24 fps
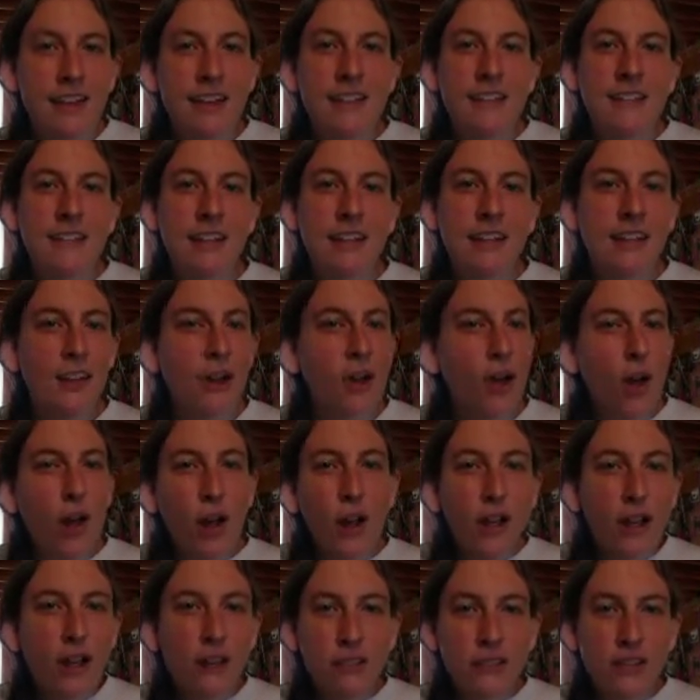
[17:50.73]
Sending
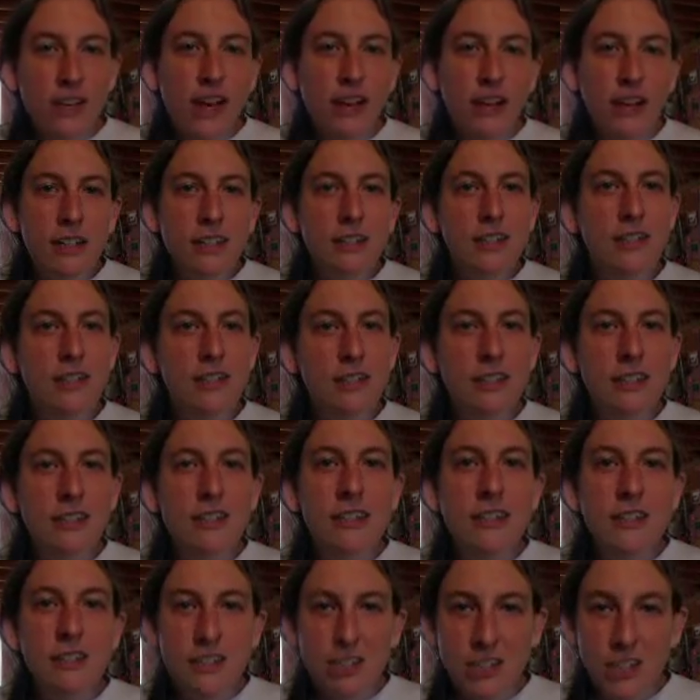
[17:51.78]
all of the hugs
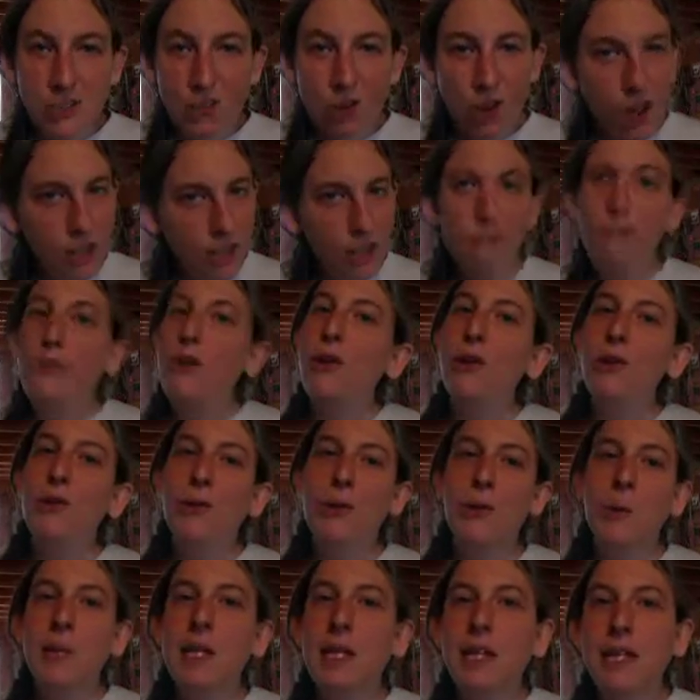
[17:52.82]
to all of you.